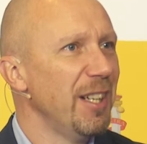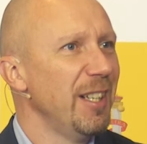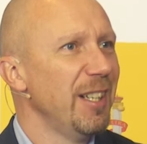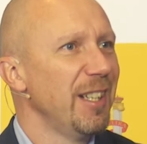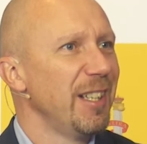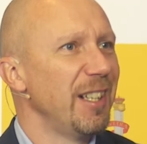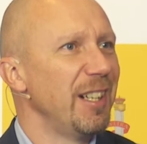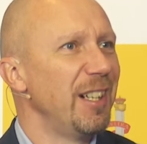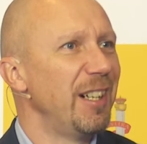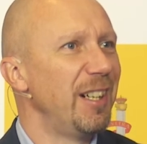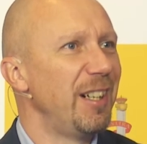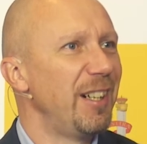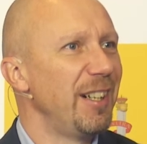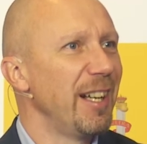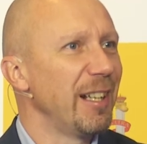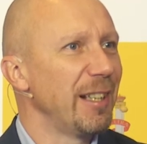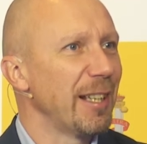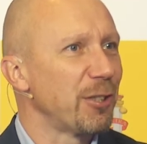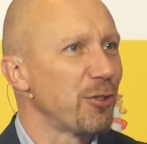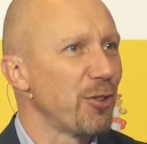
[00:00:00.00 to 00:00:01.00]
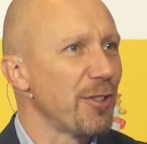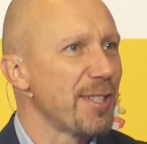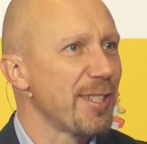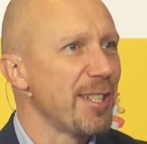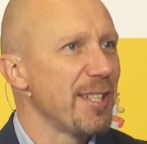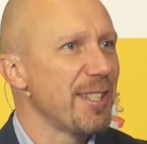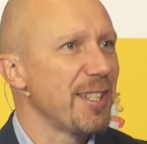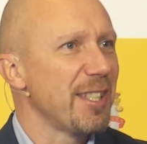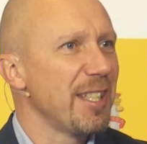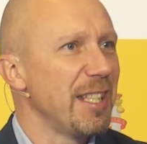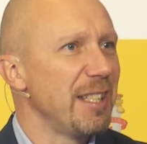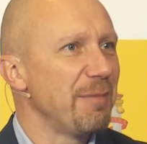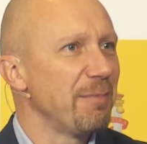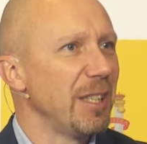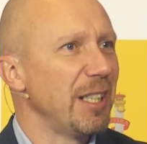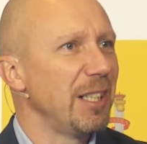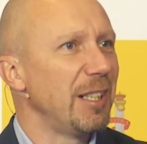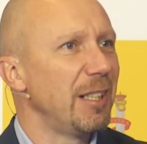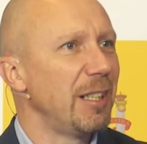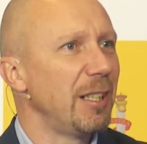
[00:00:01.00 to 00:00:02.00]
electricity
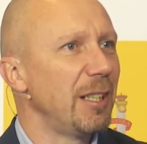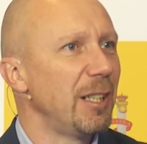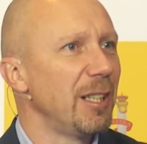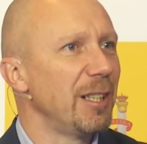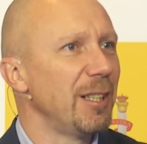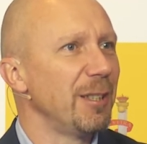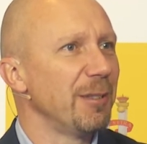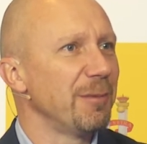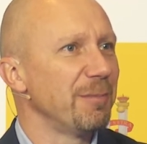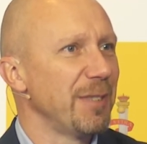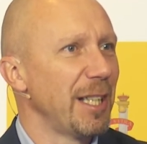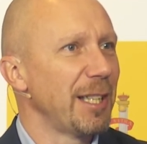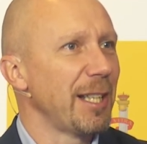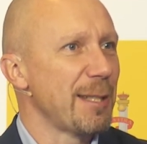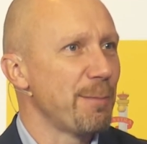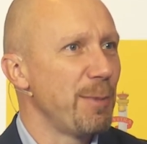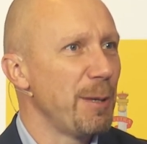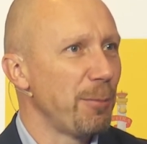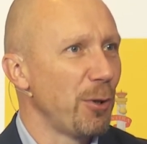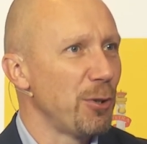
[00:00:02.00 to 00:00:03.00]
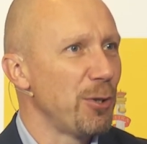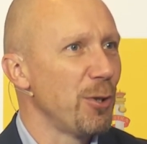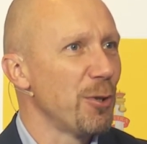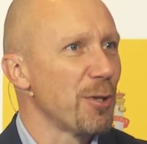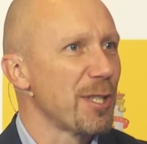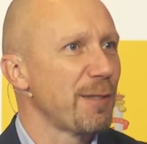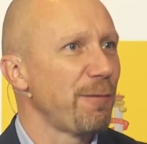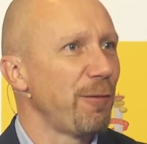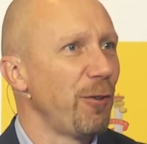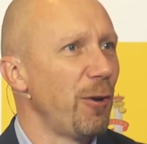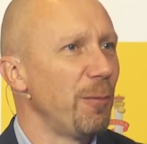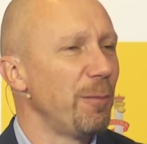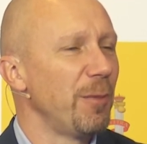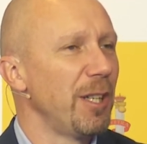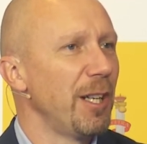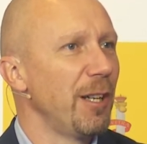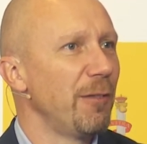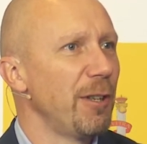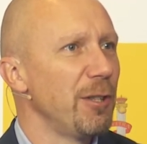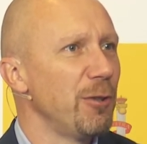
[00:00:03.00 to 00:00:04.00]
that has been produced from
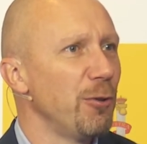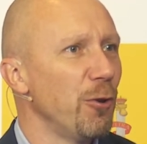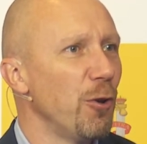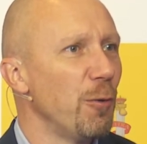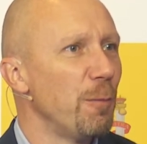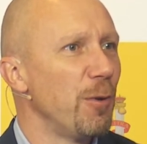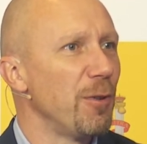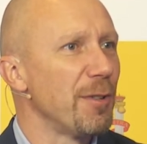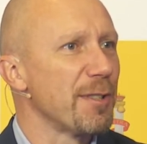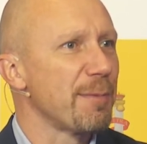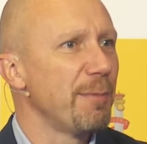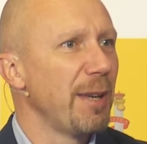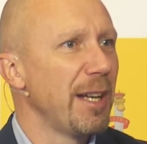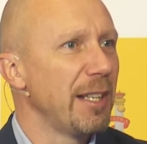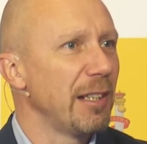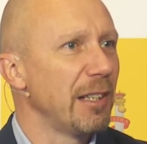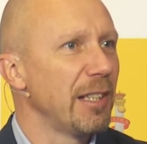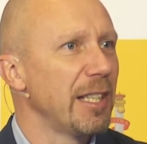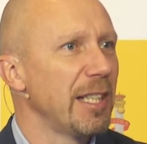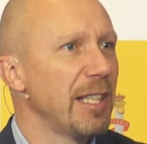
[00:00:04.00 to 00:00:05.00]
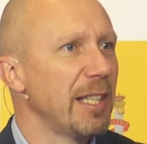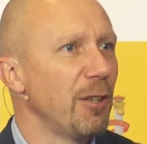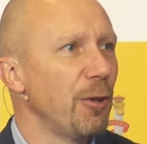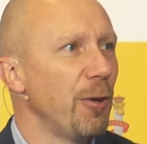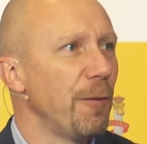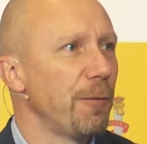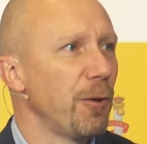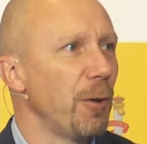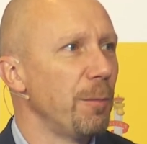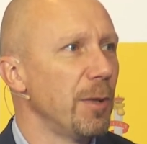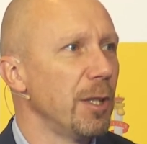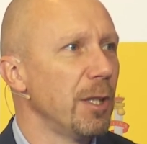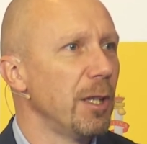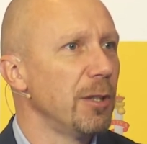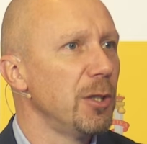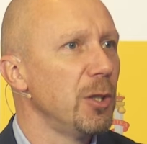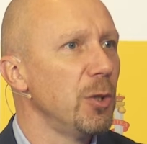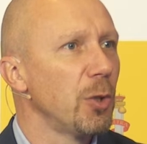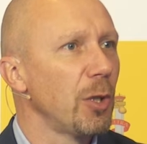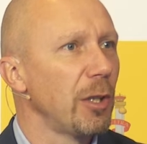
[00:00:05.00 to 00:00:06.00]
renewables mainly, or from
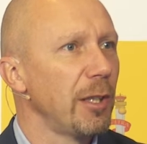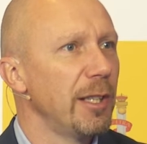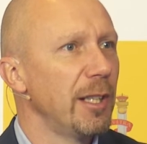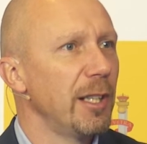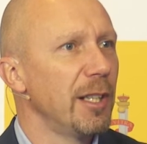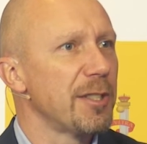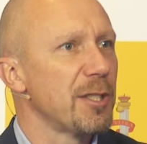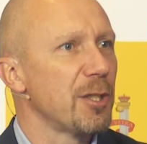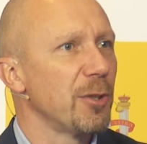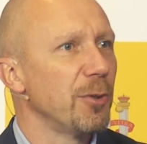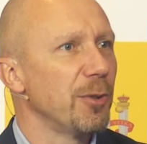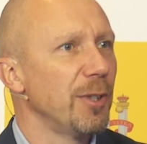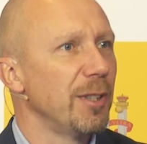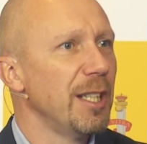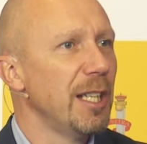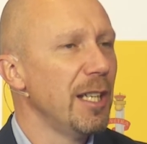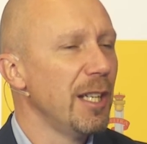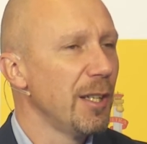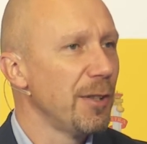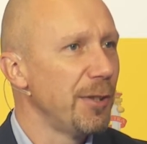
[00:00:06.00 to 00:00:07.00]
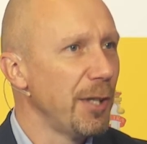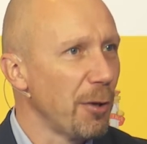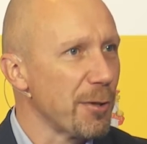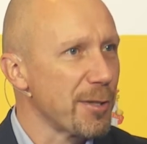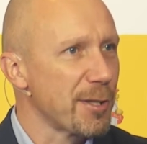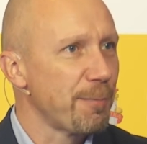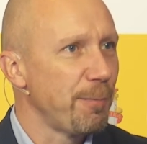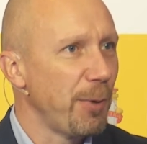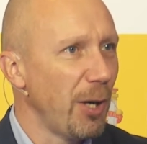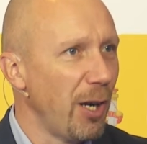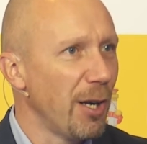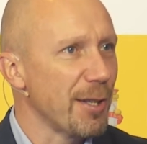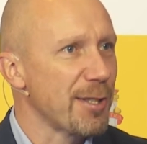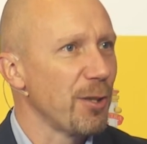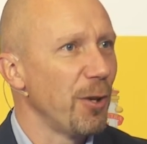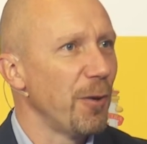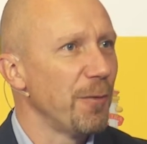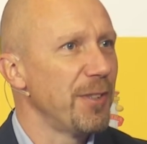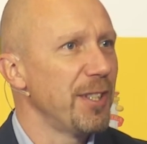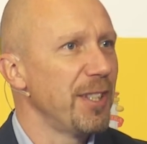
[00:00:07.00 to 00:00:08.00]
nuclear, to those
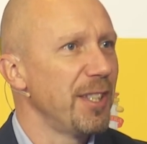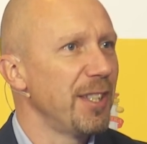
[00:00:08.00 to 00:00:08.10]
parts of the